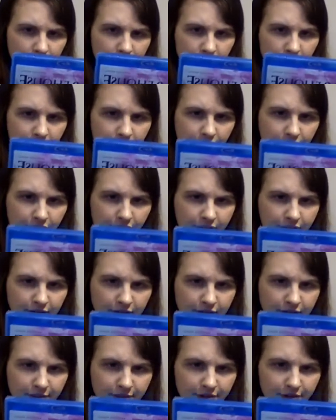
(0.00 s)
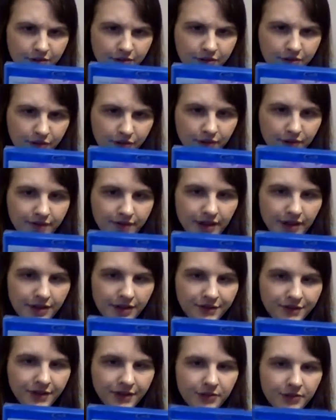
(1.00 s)
interest typical
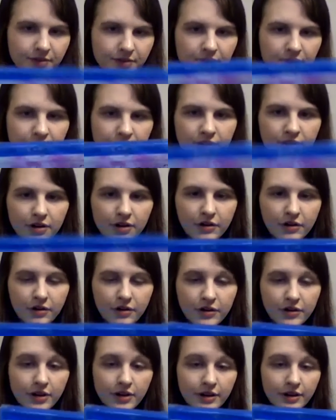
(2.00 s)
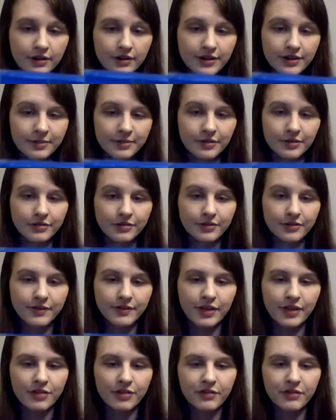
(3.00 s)
revenge film or not your typical
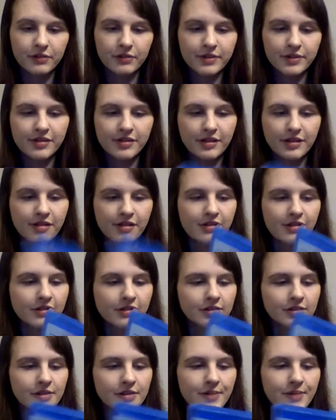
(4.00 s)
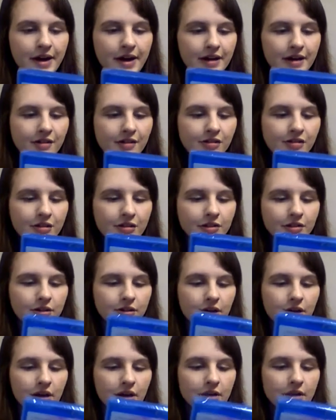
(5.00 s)
revenge film it says on the back
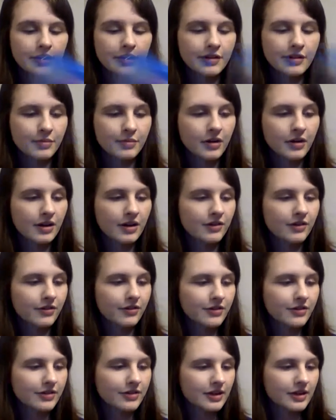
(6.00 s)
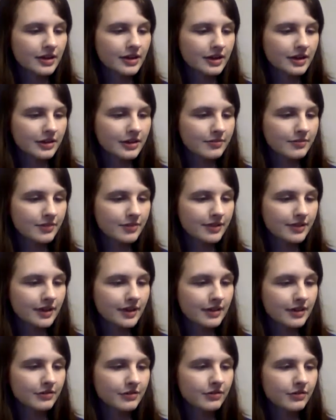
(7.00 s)
so that's pretty interesting um, the
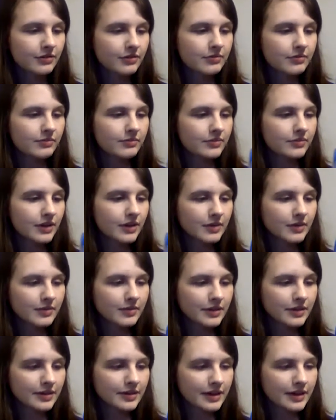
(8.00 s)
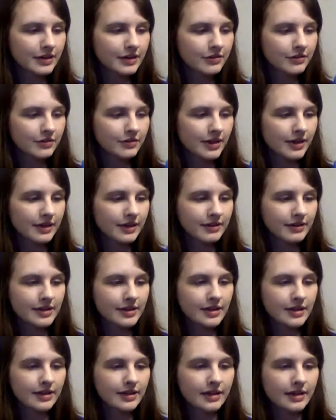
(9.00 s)
title uh, the title and
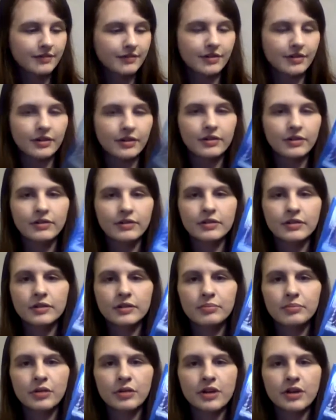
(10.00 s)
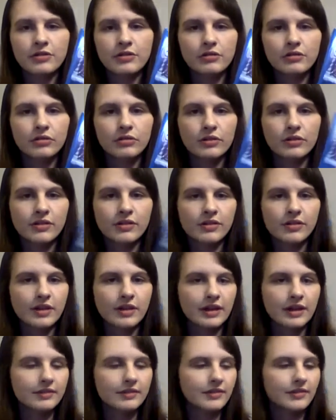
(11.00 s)
the cover look pretty cool looks
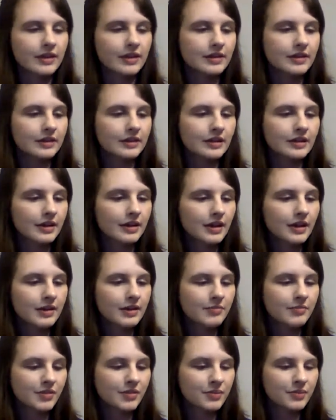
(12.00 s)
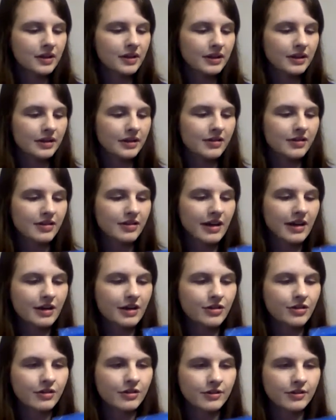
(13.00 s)
kind of like a must be like a
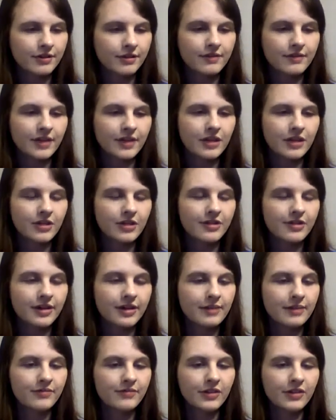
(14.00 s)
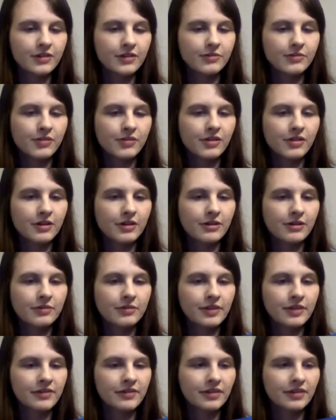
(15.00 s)
slasher revenge type film so
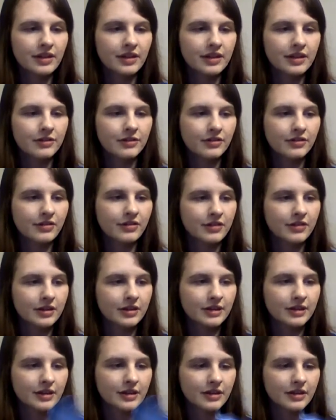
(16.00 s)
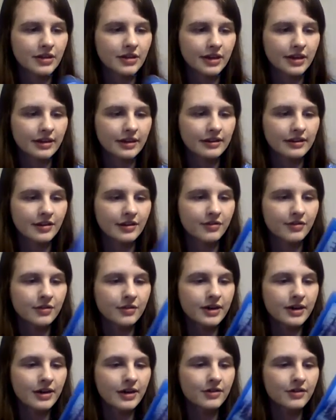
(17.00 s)
i'm definitely interested in checking this
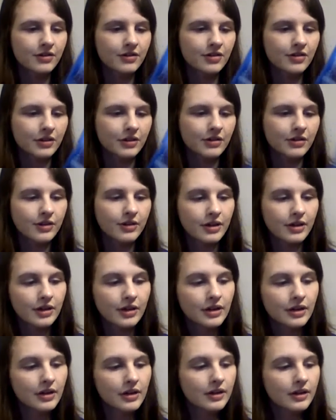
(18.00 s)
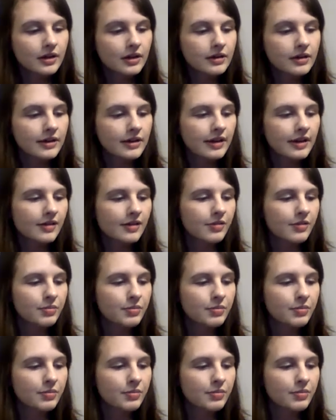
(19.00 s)
one out so that is